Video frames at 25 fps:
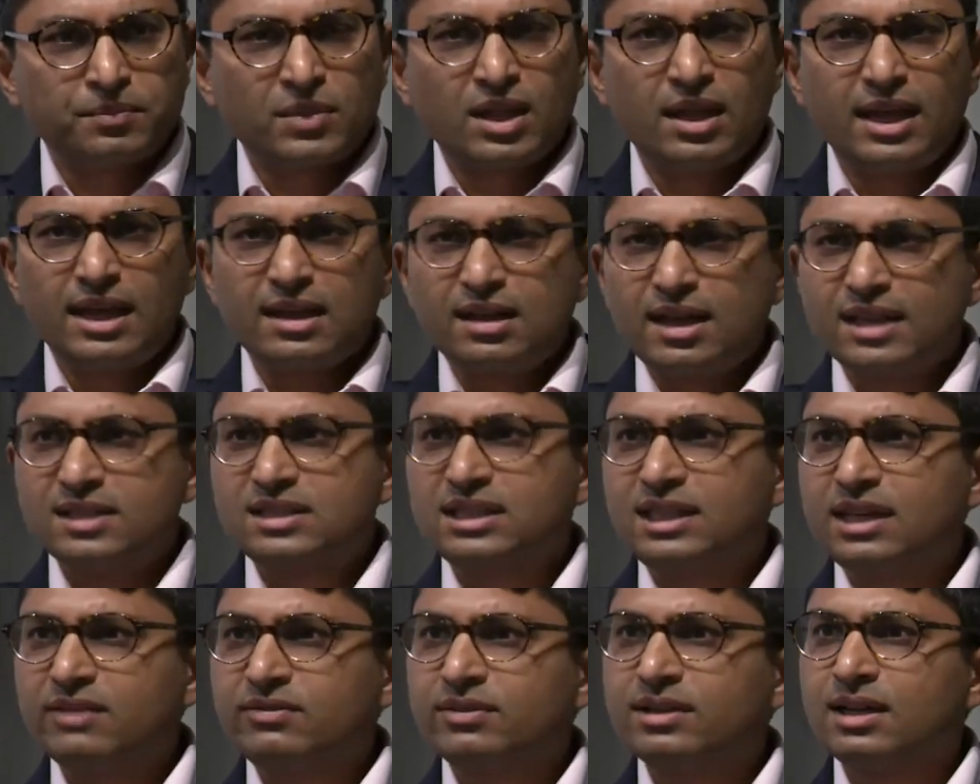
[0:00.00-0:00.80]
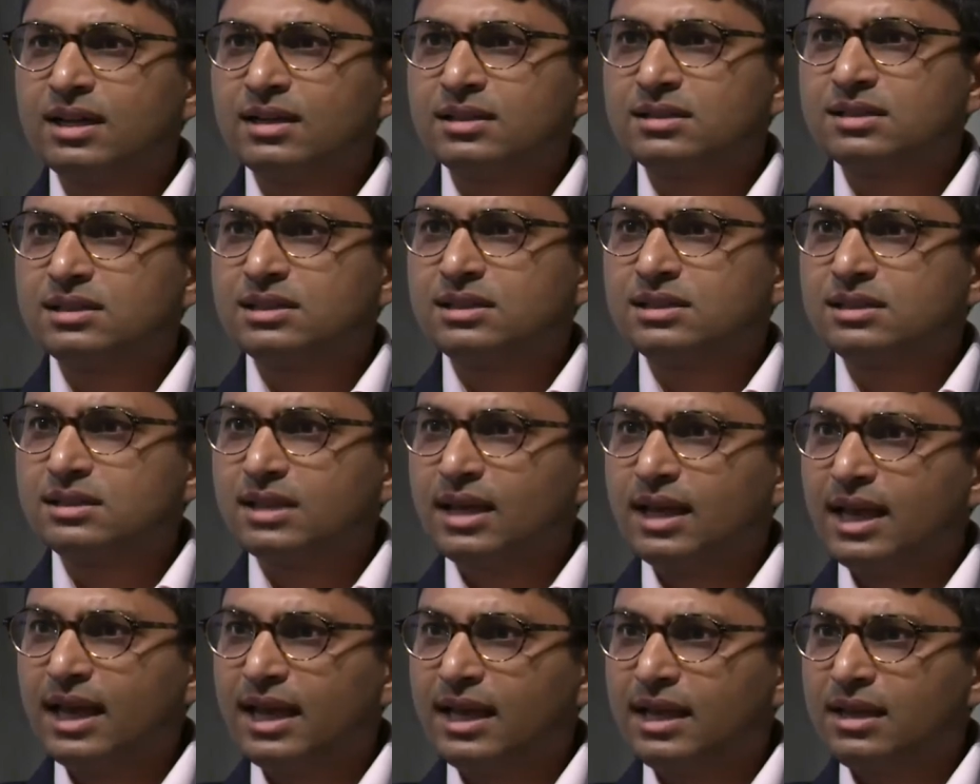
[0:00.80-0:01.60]
It has given us
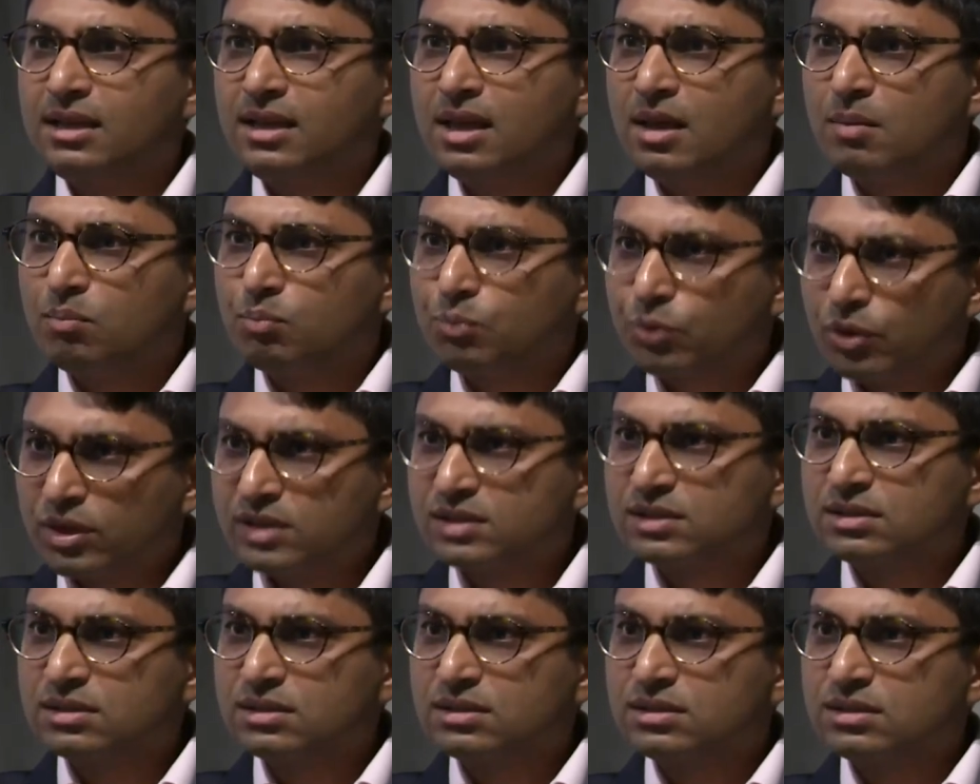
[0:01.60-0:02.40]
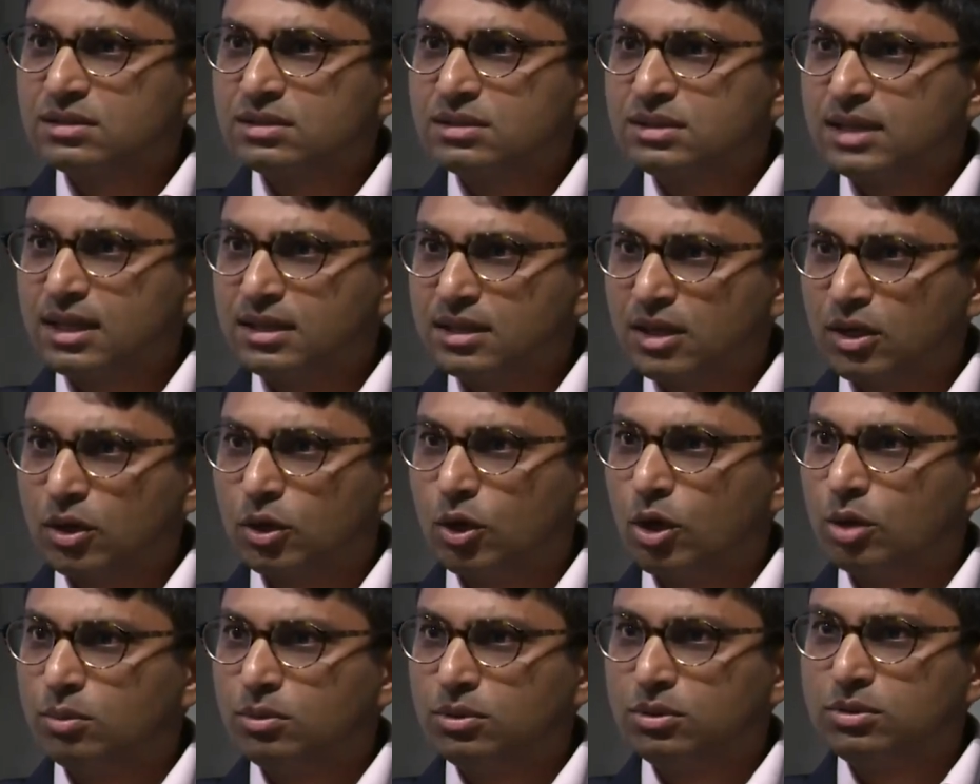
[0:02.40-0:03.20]
a presence in the
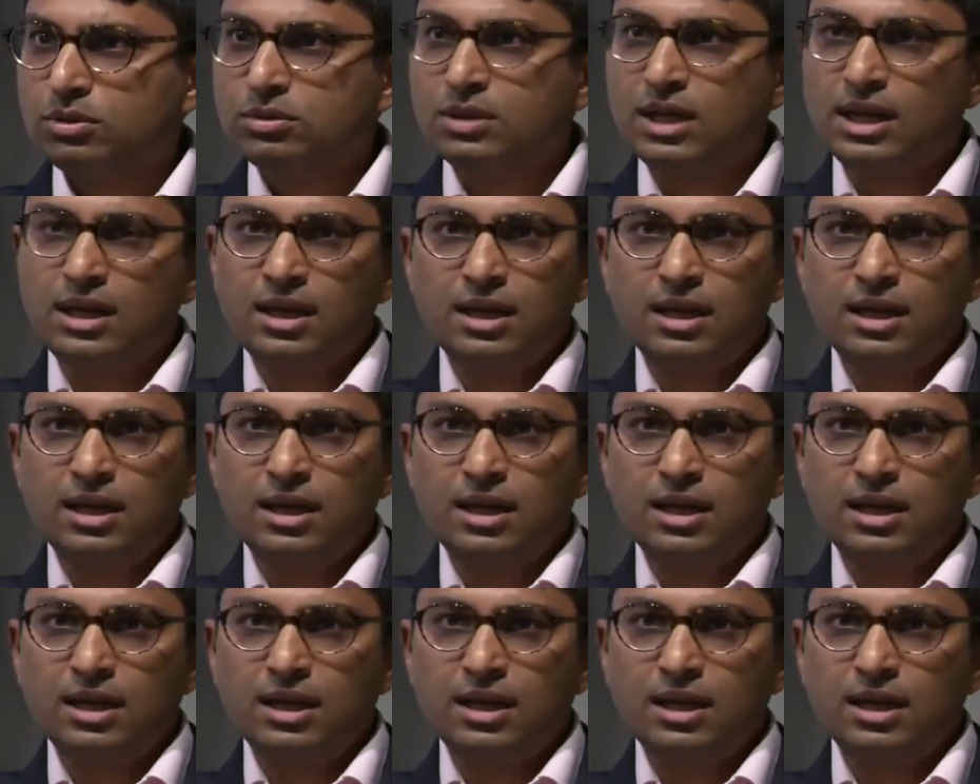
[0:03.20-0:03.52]
global